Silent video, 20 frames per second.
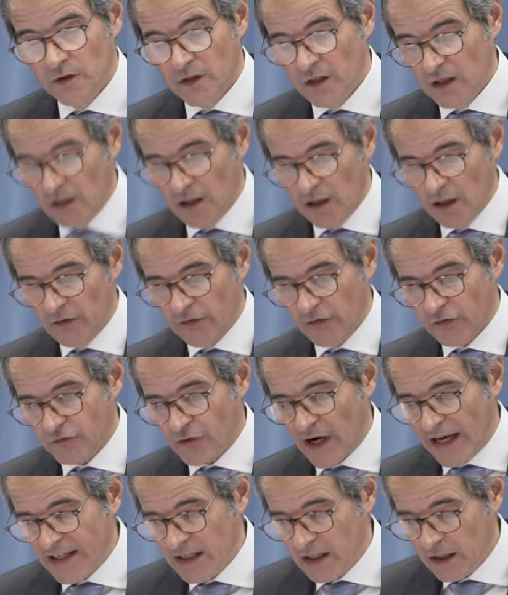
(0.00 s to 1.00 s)
The
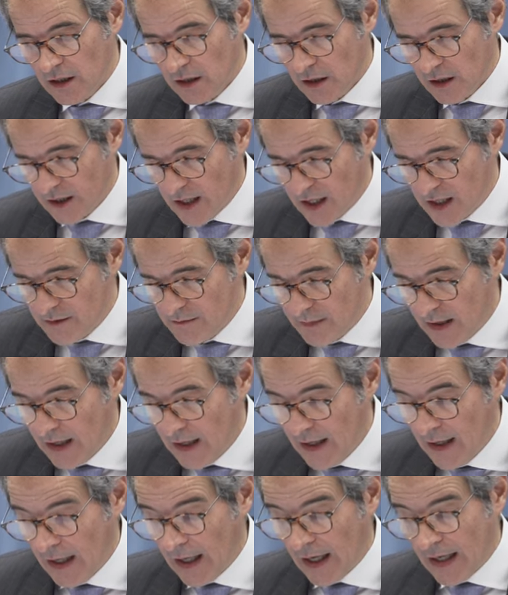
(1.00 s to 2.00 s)
strike came
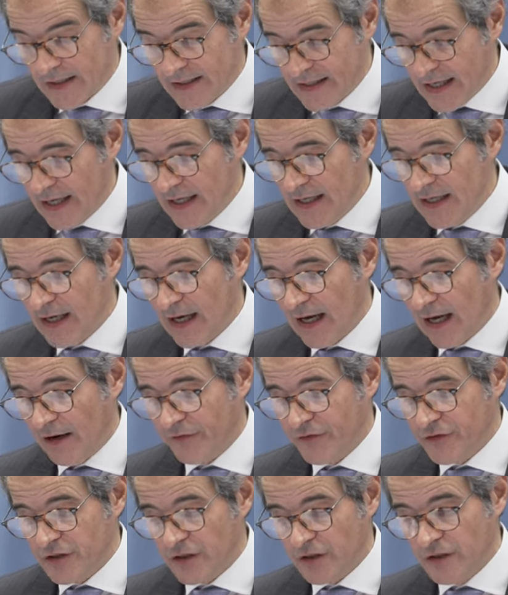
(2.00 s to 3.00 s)
a day
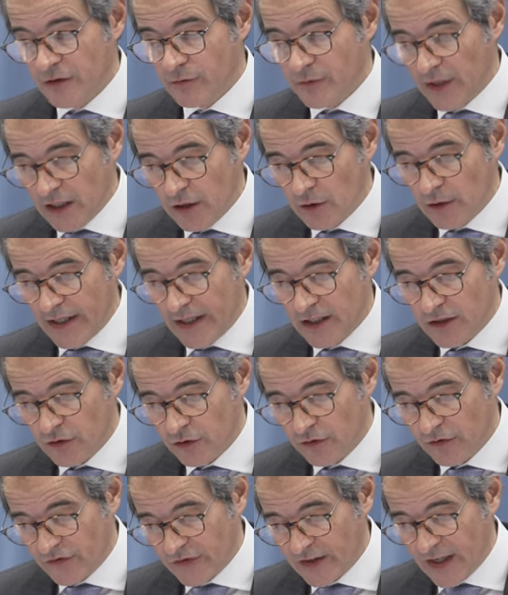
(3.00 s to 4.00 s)
after the
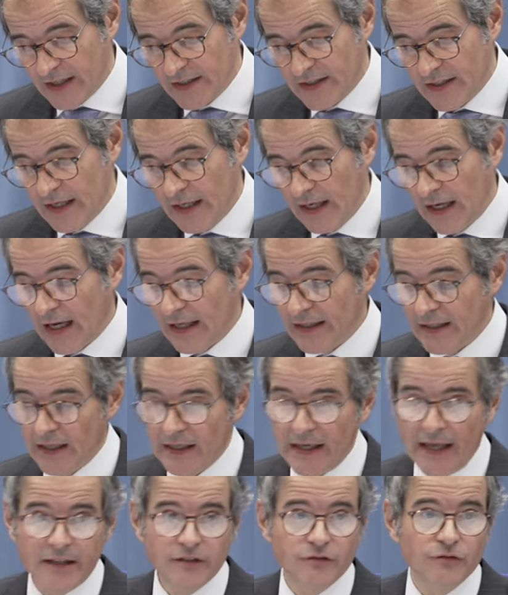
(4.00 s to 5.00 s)
regulator said an
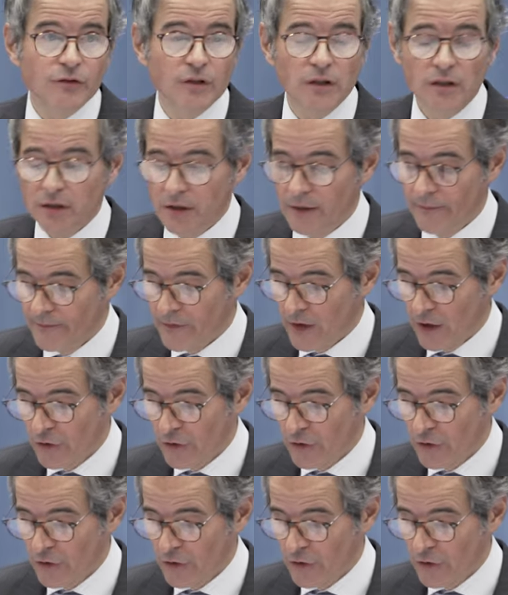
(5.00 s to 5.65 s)
electrical